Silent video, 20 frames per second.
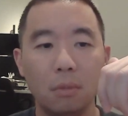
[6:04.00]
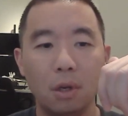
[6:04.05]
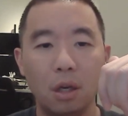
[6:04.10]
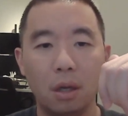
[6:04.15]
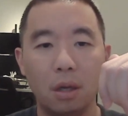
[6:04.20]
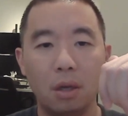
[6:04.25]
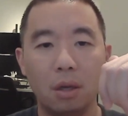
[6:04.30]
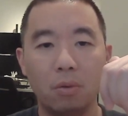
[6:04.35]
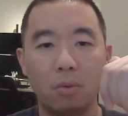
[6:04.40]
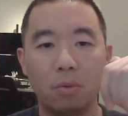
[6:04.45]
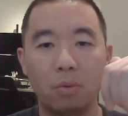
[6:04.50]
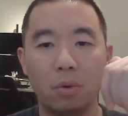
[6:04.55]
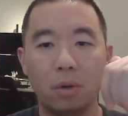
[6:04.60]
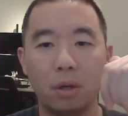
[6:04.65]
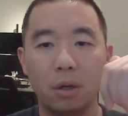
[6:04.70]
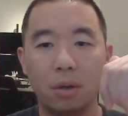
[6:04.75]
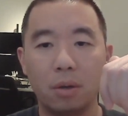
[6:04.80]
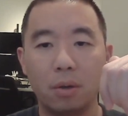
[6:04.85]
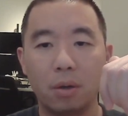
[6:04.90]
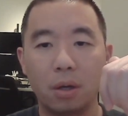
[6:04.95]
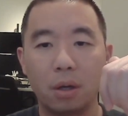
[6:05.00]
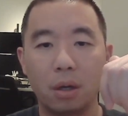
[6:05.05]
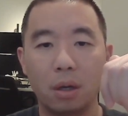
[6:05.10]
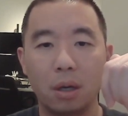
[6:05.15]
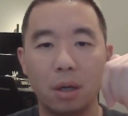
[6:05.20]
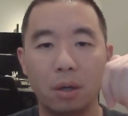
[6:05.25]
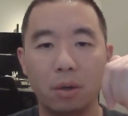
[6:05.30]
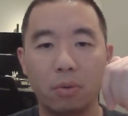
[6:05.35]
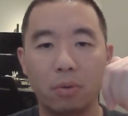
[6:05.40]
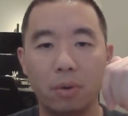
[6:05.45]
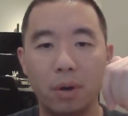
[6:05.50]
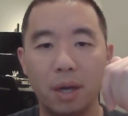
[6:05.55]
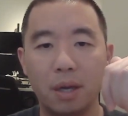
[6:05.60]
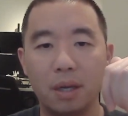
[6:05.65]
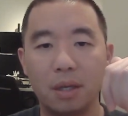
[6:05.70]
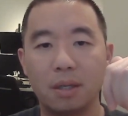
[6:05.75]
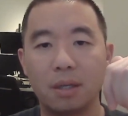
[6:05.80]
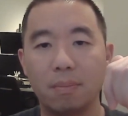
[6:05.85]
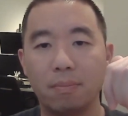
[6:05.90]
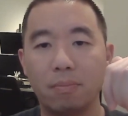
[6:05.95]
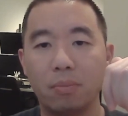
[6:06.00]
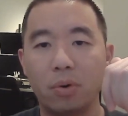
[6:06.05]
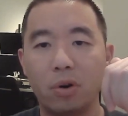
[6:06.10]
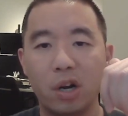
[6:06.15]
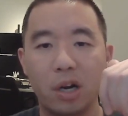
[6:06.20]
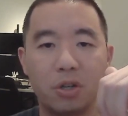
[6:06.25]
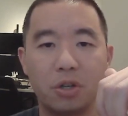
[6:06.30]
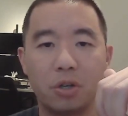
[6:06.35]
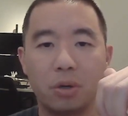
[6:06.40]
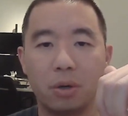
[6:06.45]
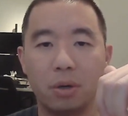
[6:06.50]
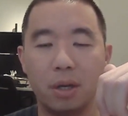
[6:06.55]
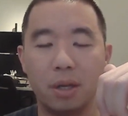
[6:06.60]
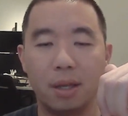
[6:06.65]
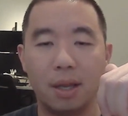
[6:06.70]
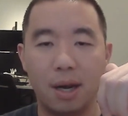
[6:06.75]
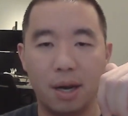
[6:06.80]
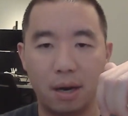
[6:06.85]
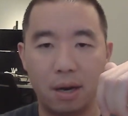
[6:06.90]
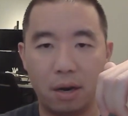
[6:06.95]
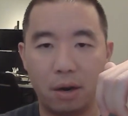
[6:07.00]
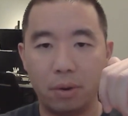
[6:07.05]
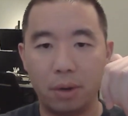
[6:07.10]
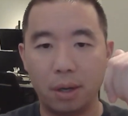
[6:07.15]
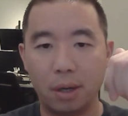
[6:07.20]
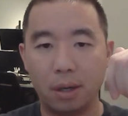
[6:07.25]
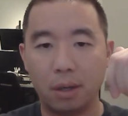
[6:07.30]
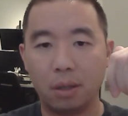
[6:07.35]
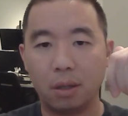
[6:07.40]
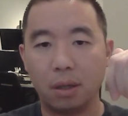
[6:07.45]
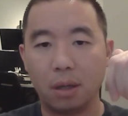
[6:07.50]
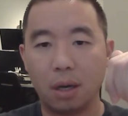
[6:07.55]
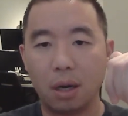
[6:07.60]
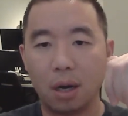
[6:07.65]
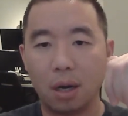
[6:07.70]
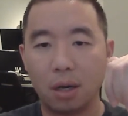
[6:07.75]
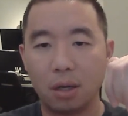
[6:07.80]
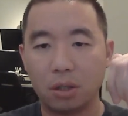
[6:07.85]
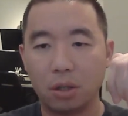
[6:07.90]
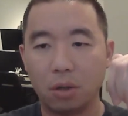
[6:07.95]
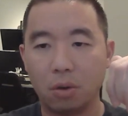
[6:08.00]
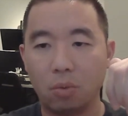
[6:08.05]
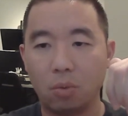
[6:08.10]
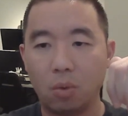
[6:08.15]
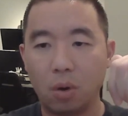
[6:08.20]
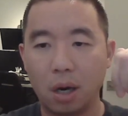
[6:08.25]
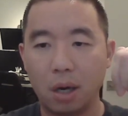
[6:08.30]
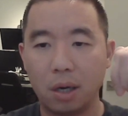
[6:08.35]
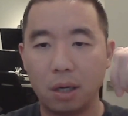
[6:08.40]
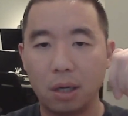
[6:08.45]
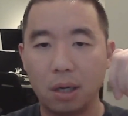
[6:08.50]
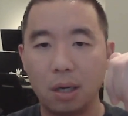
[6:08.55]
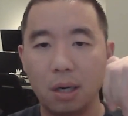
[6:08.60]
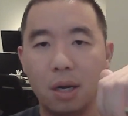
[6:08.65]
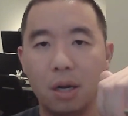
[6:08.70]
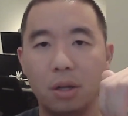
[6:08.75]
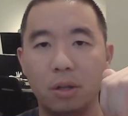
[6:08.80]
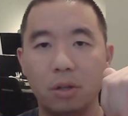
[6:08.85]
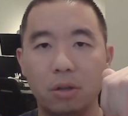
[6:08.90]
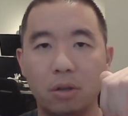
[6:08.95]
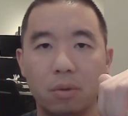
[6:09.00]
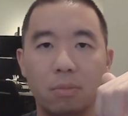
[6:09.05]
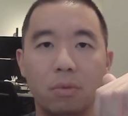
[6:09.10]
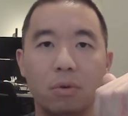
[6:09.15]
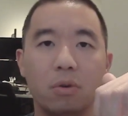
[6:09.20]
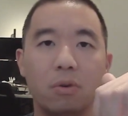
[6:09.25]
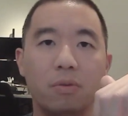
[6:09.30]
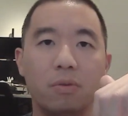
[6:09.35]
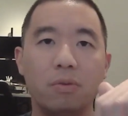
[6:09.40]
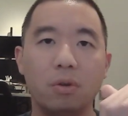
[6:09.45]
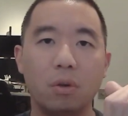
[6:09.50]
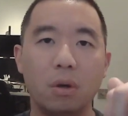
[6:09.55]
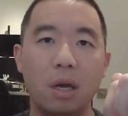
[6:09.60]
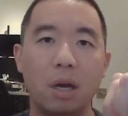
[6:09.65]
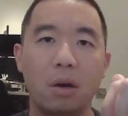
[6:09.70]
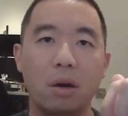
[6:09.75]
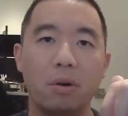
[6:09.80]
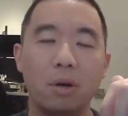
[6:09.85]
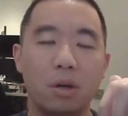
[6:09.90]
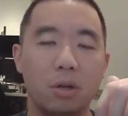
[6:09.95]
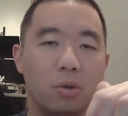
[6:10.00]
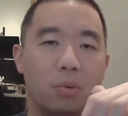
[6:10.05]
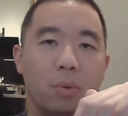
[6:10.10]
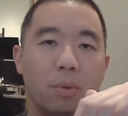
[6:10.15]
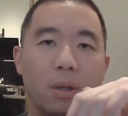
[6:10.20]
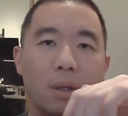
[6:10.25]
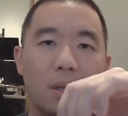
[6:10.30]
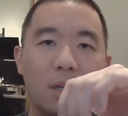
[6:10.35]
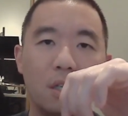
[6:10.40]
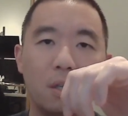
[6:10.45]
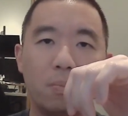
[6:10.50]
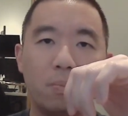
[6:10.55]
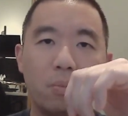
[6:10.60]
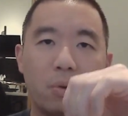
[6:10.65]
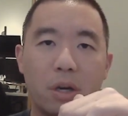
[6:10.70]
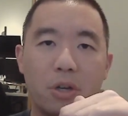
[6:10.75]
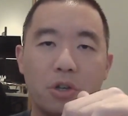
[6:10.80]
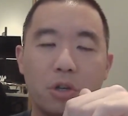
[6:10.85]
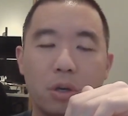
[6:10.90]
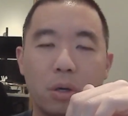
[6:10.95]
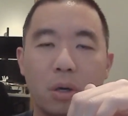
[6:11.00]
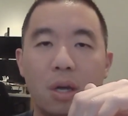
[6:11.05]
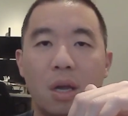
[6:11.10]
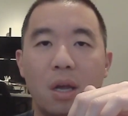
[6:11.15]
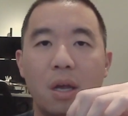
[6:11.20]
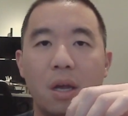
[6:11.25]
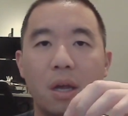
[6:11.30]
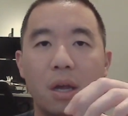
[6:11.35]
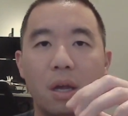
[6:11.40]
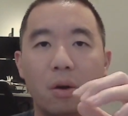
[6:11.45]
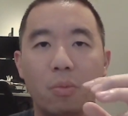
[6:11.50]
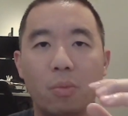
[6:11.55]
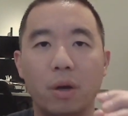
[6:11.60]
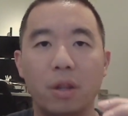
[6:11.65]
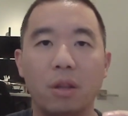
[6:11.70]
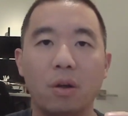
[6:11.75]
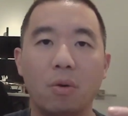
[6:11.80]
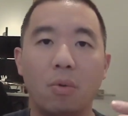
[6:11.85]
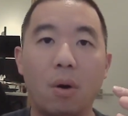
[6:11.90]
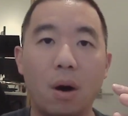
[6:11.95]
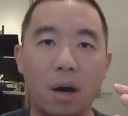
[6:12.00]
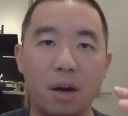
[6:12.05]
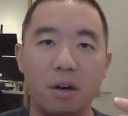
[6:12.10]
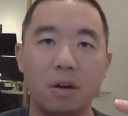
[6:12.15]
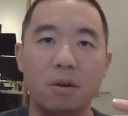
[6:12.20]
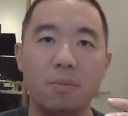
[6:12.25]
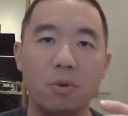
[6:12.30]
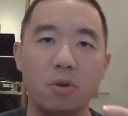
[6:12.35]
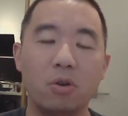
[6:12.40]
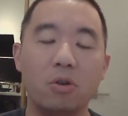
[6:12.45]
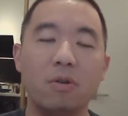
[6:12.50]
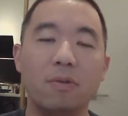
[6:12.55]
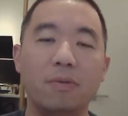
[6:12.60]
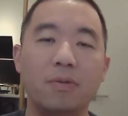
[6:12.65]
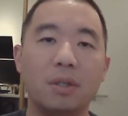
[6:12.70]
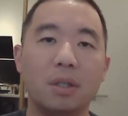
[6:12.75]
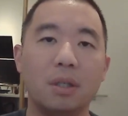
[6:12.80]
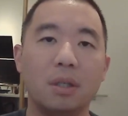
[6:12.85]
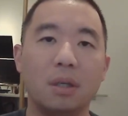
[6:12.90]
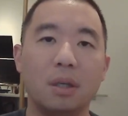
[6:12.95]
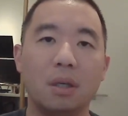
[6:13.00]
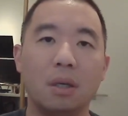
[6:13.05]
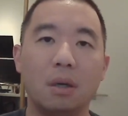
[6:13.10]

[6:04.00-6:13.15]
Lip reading: it would create some pressure in that area to cause the water to move to areas with less pressure. And when the water moves,